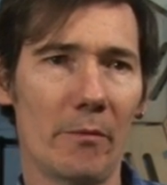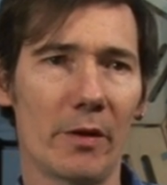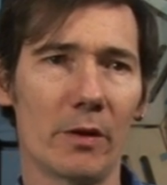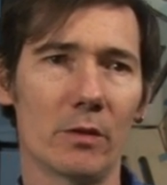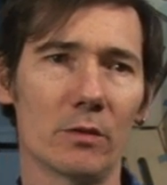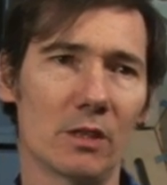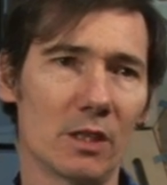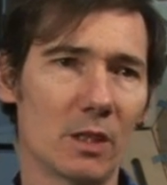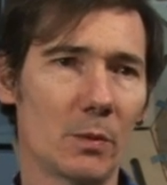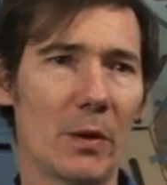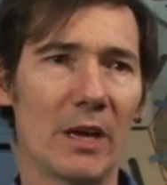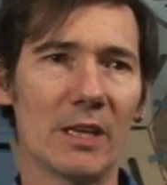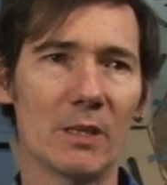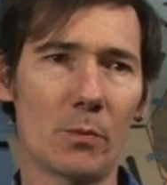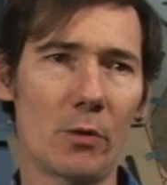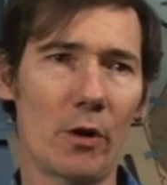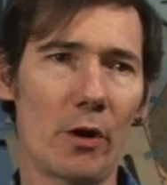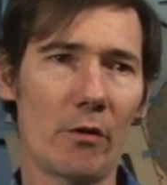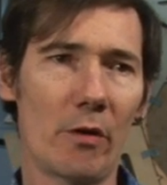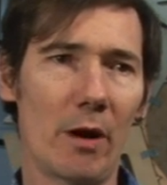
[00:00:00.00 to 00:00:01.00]
because the space
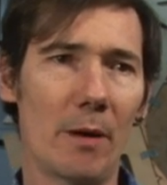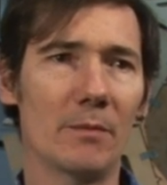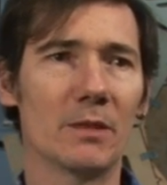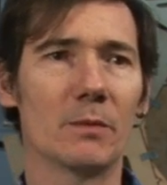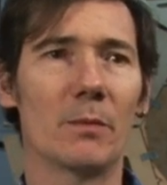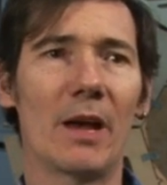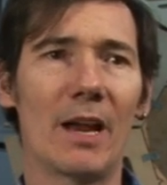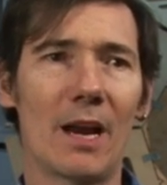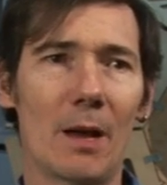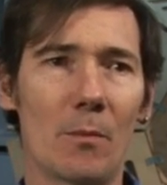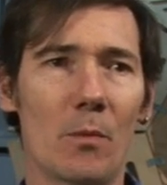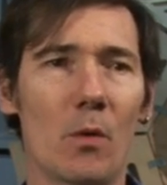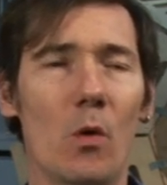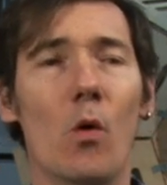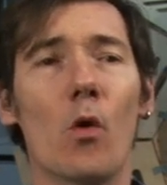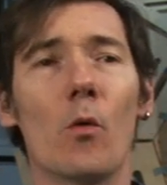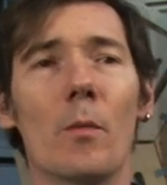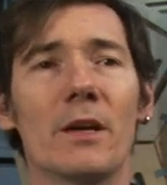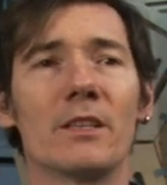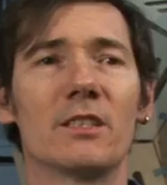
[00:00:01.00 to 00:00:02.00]
program is made up
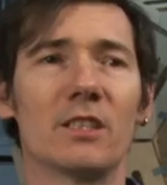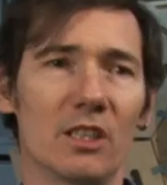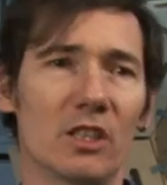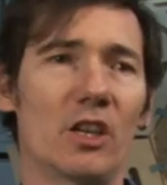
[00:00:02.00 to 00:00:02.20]
almost